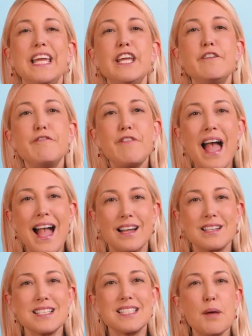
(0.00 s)
In
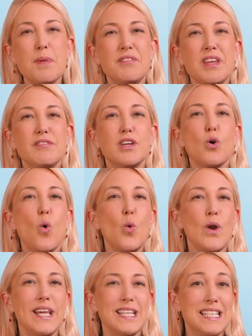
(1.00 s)
fact, some have even
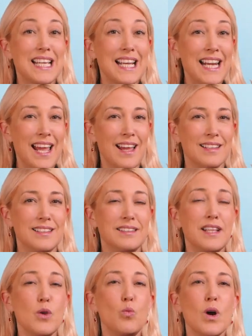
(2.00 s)
already declared
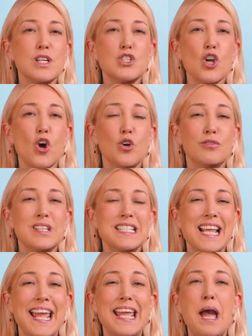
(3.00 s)
that they want to
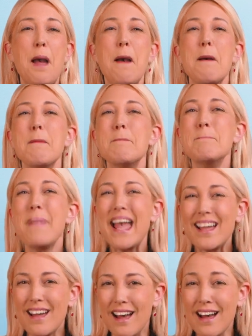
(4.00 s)
overtake
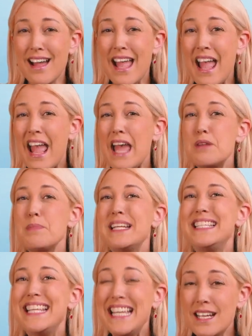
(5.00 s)
Mecca and
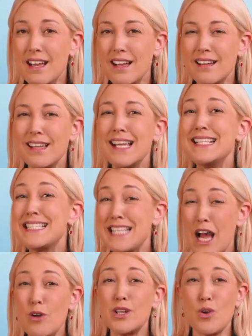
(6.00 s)
Medina in
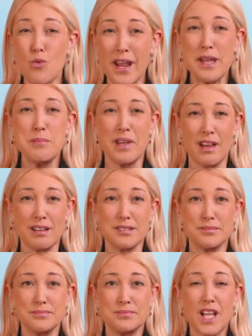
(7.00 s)
Saudi Arabia.
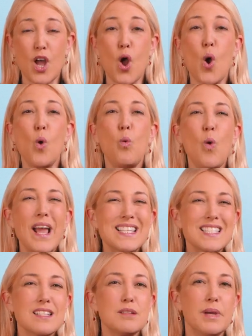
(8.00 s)

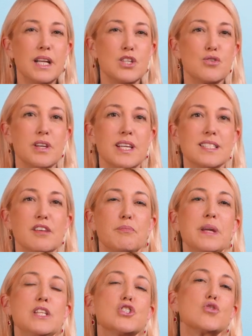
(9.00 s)
Western militaries have
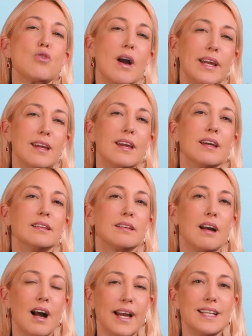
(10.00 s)
been striking
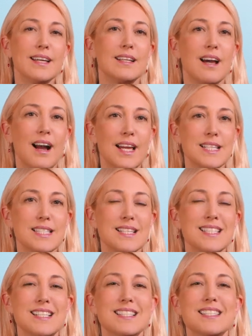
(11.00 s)
Al-Qaeda and
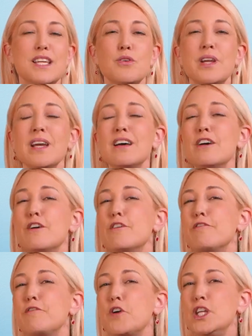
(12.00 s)
ISIS in Syria
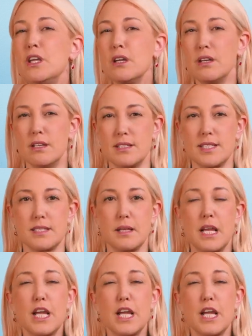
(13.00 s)
for years.